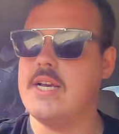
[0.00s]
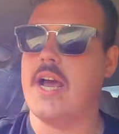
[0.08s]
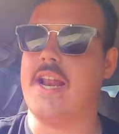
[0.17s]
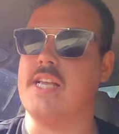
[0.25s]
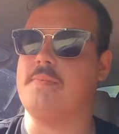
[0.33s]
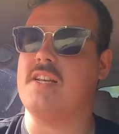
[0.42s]

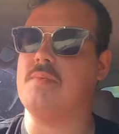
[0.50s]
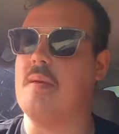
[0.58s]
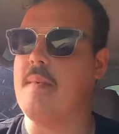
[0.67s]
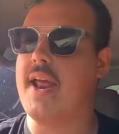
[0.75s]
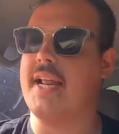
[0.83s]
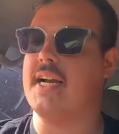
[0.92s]
and he's meant to be
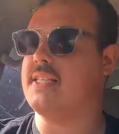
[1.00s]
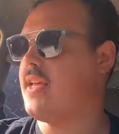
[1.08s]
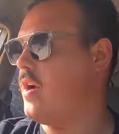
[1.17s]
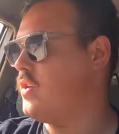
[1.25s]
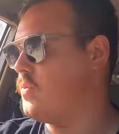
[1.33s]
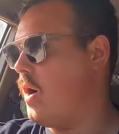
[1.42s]
meeting us
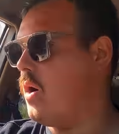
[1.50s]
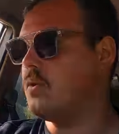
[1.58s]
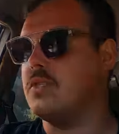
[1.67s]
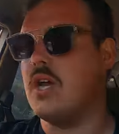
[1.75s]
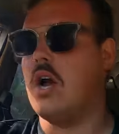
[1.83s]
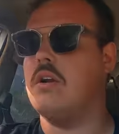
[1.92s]
there as
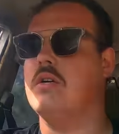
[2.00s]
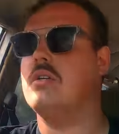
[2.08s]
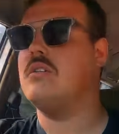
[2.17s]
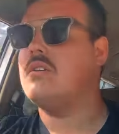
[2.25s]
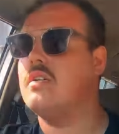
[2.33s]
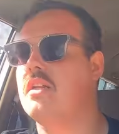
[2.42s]
well. So
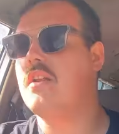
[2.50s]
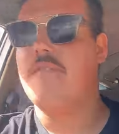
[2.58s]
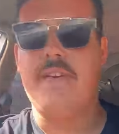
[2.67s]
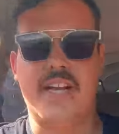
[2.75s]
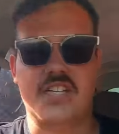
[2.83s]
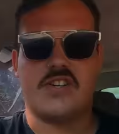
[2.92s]

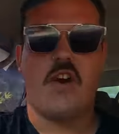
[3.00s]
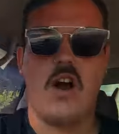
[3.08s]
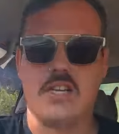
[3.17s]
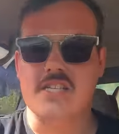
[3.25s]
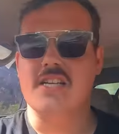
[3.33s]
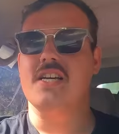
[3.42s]
fingers
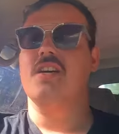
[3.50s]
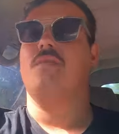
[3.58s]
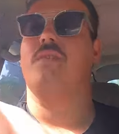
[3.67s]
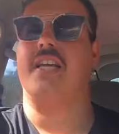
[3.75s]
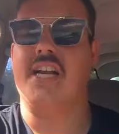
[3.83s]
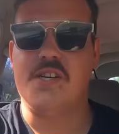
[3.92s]
crossed,
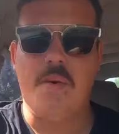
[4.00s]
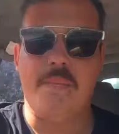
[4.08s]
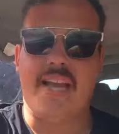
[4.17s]
catch you when